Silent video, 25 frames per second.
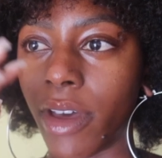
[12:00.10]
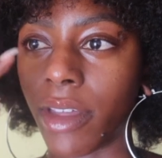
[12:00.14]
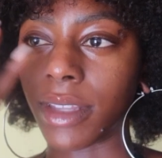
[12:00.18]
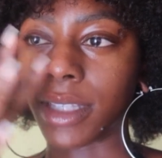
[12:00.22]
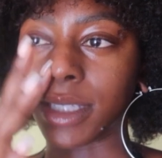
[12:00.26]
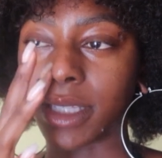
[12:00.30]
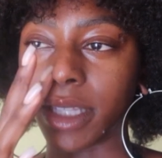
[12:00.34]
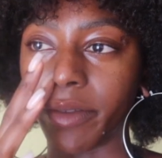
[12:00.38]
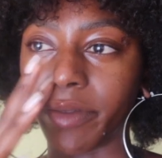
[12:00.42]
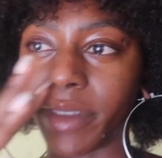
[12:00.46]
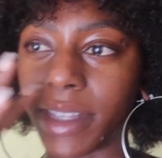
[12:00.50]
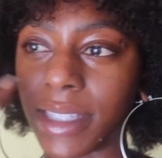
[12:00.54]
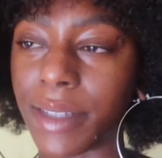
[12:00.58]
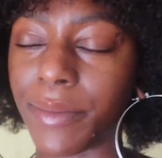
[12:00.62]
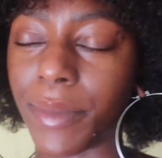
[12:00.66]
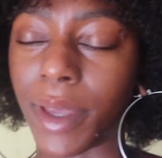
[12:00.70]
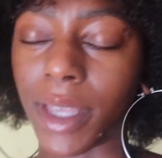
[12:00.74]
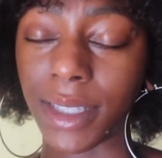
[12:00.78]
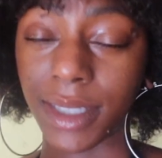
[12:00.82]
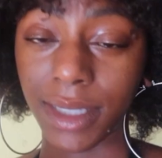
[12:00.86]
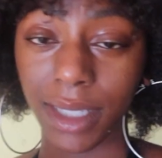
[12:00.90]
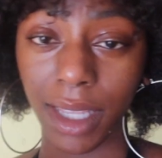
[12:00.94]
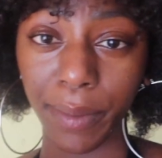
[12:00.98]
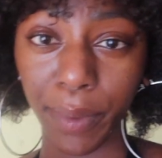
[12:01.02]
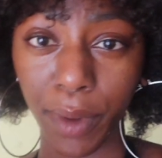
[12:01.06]
all the stuff that's in
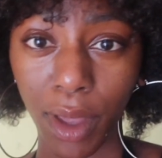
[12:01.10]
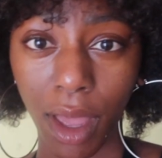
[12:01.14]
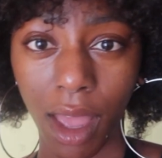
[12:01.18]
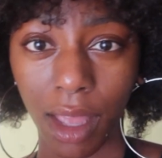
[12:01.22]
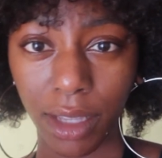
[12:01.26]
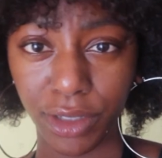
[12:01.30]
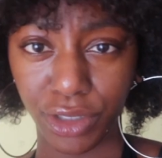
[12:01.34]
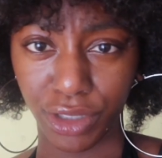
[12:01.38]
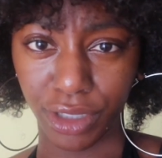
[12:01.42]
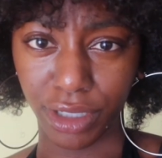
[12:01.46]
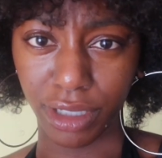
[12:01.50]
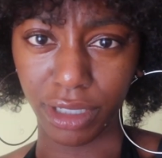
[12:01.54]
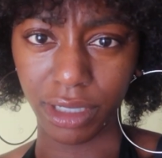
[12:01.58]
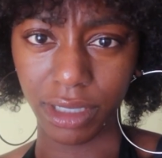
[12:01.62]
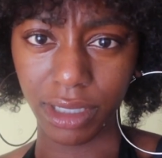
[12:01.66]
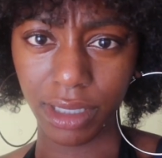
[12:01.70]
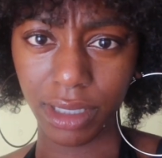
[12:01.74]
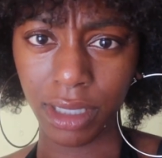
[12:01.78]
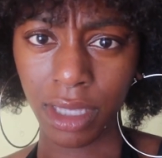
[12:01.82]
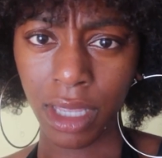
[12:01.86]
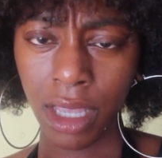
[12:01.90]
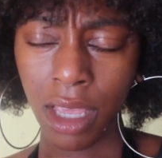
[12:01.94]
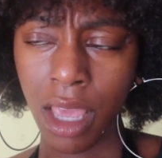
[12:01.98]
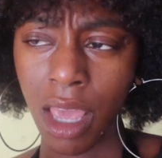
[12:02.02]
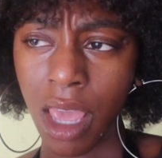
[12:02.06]
my subconscious.
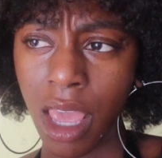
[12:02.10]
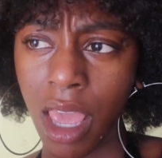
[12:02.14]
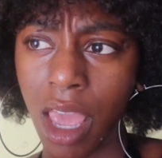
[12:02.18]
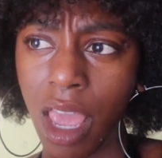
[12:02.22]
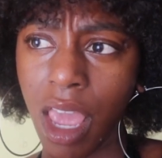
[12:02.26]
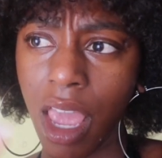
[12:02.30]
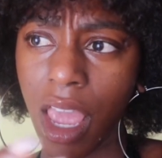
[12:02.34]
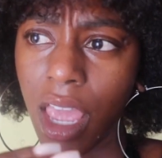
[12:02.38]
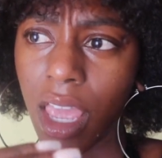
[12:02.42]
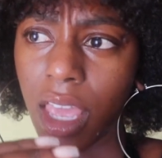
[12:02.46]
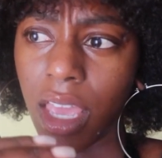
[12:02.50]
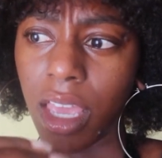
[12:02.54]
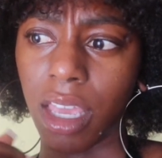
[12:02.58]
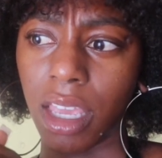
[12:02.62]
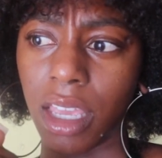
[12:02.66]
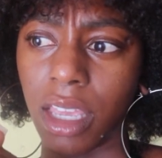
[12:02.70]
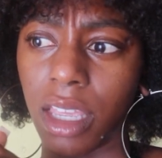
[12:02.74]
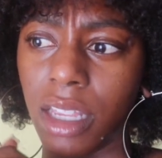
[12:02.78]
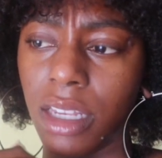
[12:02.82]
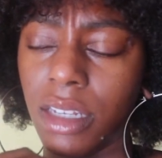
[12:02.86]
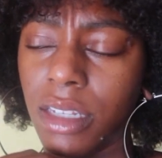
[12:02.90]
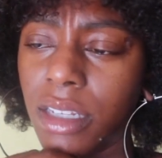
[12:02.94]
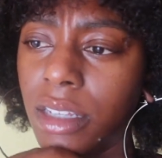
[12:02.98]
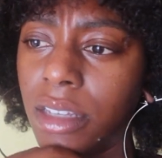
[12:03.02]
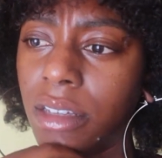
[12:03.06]

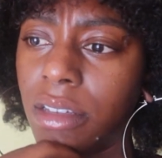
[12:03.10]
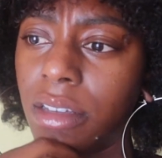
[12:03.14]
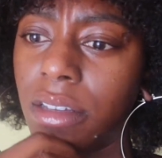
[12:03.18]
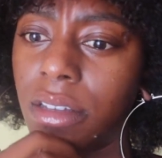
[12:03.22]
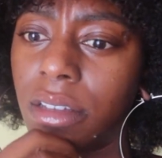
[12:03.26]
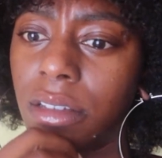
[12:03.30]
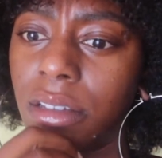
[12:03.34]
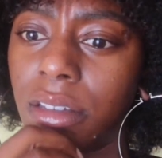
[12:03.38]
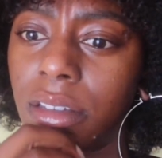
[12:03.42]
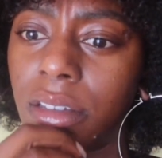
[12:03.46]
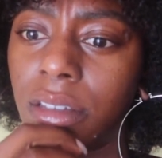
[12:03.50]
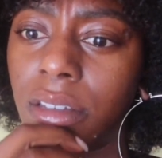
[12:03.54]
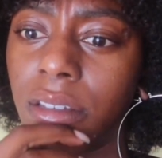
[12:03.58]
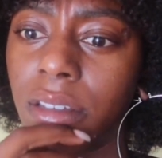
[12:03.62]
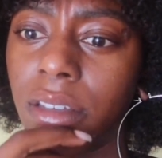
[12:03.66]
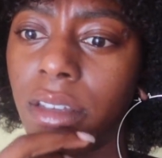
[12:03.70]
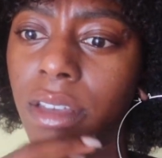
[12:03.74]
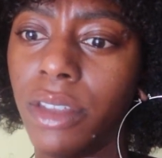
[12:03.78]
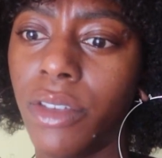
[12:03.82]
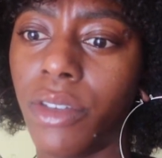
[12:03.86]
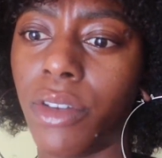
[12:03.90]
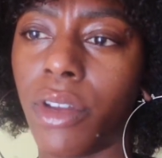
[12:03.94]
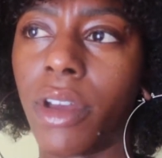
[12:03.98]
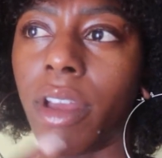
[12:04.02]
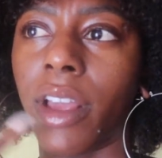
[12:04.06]
And
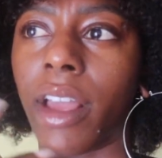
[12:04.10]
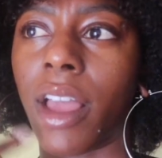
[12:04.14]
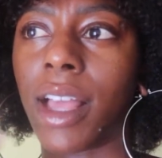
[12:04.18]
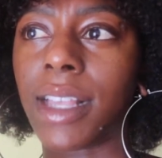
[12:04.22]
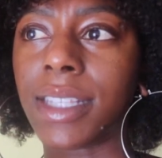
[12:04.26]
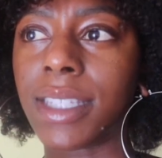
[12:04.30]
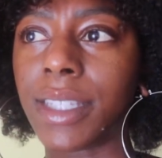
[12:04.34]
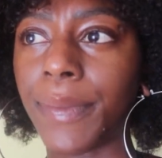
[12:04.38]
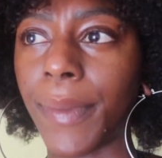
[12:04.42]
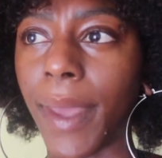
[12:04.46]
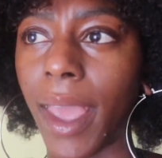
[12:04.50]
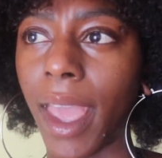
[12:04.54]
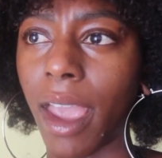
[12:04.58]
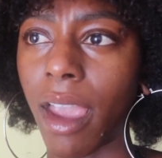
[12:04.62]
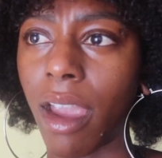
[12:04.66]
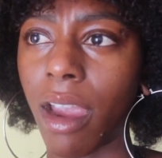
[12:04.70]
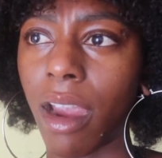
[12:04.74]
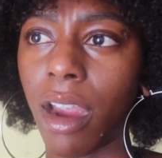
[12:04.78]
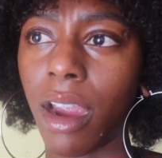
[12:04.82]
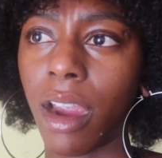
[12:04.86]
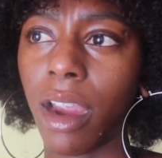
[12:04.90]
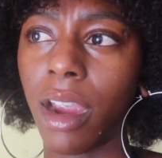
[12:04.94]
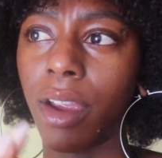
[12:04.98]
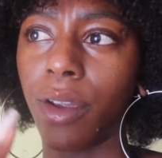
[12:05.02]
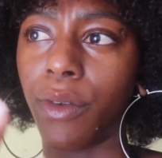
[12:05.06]
you know, I got some
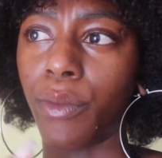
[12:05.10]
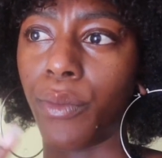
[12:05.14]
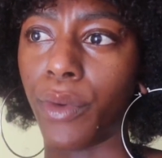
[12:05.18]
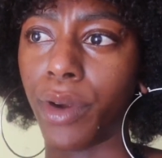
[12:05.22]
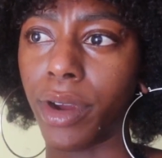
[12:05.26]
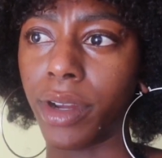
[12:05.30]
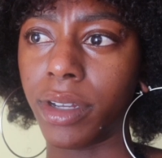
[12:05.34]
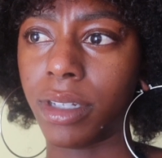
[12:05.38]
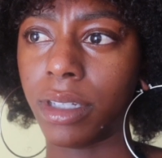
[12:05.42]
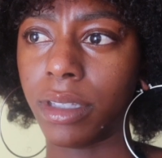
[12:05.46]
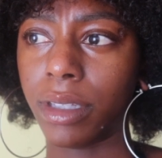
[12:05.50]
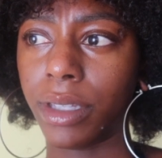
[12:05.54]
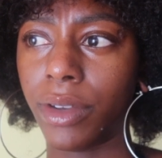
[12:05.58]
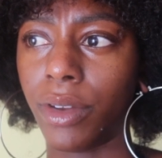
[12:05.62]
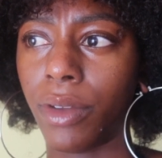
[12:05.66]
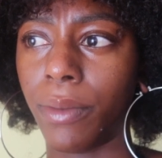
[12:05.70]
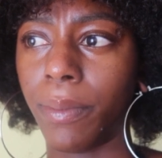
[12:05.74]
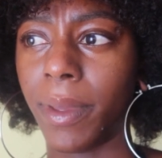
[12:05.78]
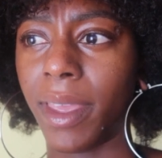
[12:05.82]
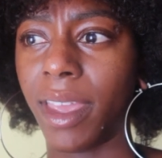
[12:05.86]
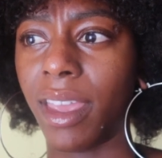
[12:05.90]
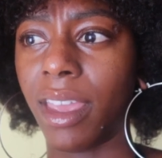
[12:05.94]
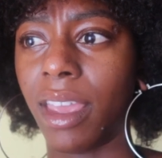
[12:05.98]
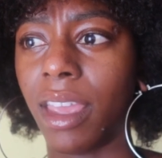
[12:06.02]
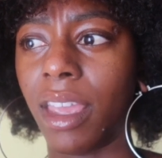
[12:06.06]
air, I worked a little
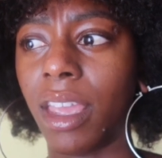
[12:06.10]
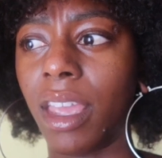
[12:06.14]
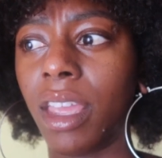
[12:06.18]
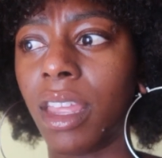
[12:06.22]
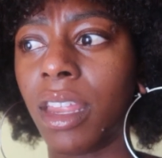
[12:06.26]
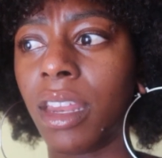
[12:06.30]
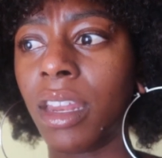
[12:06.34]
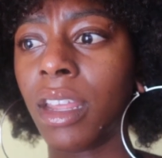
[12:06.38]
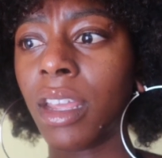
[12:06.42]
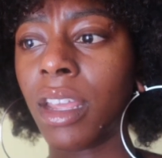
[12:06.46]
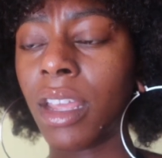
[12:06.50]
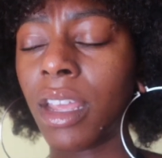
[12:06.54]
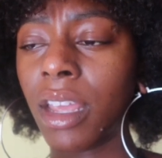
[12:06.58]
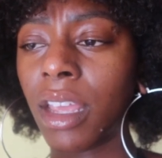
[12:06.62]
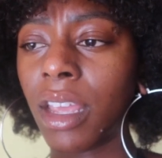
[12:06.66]
bit.